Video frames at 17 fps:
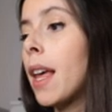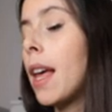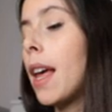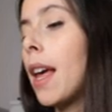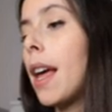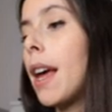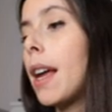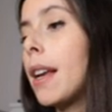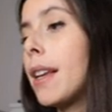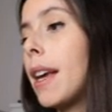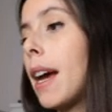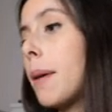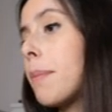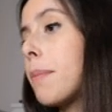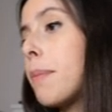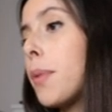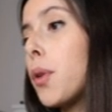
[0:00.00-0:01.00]
And
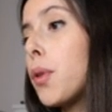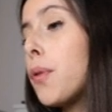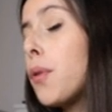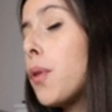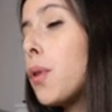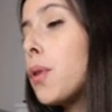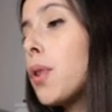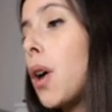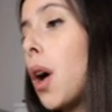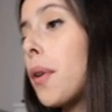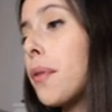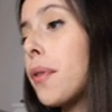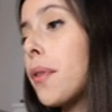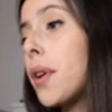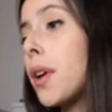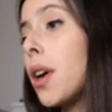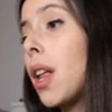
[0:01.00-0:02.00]
yeah, both views
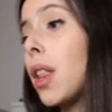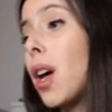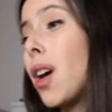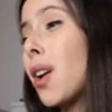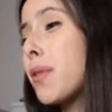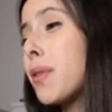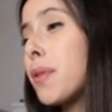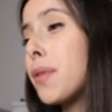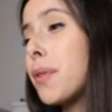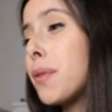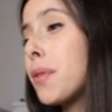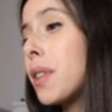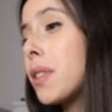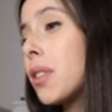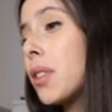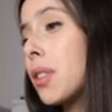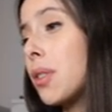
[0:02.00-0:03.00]
offer a lot of different
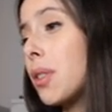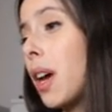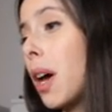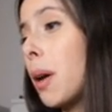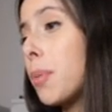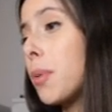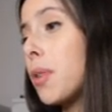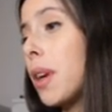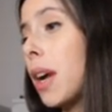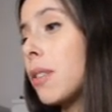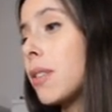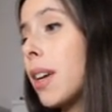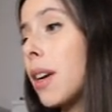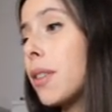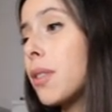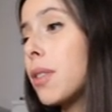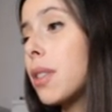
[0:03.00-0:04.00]
filters to help you narrow
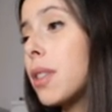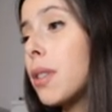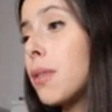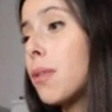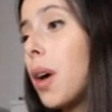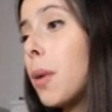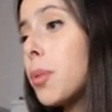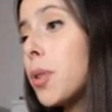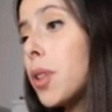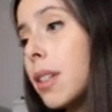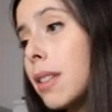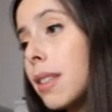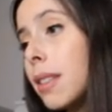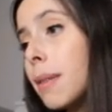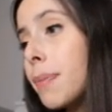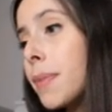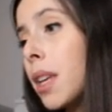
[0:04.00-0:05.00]
down your list of
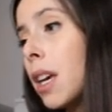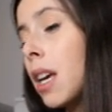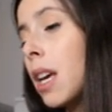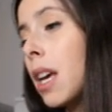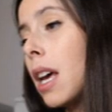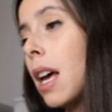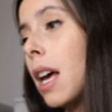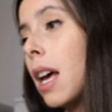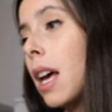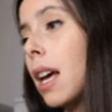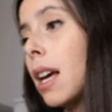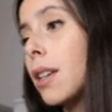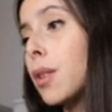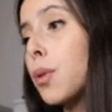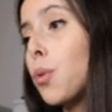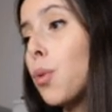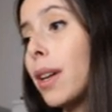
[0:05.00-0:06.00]
options.
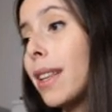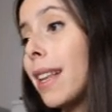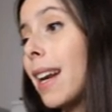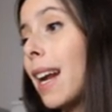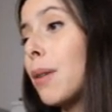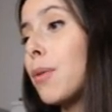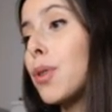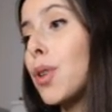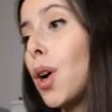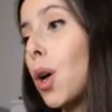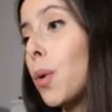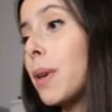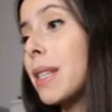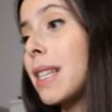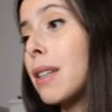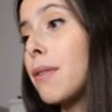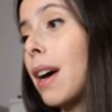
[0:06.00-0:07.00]
And one that I would
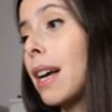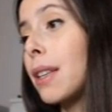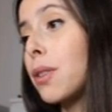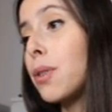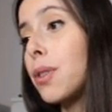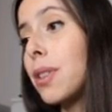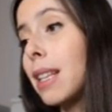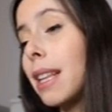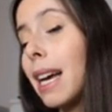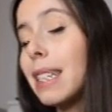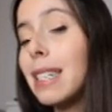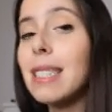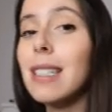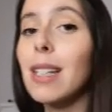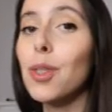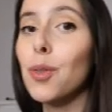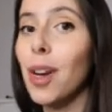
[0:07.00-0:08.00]
always advise you to select
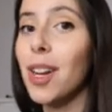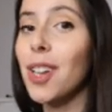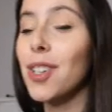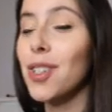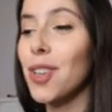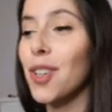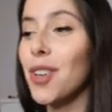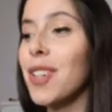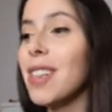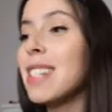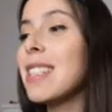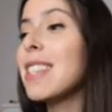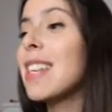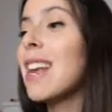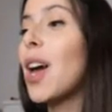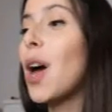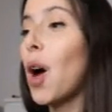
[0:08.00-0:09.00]
is a trade
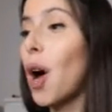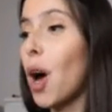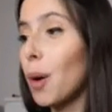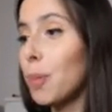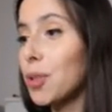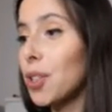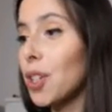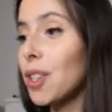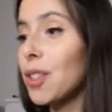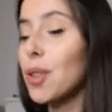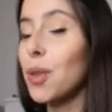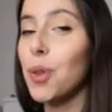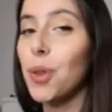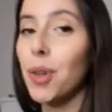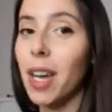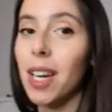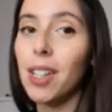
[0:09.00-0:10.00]
assurance option, so
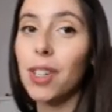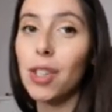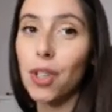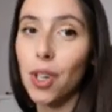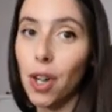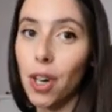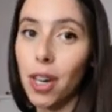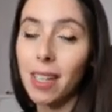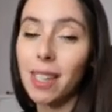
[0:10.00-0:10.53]
you can enjoy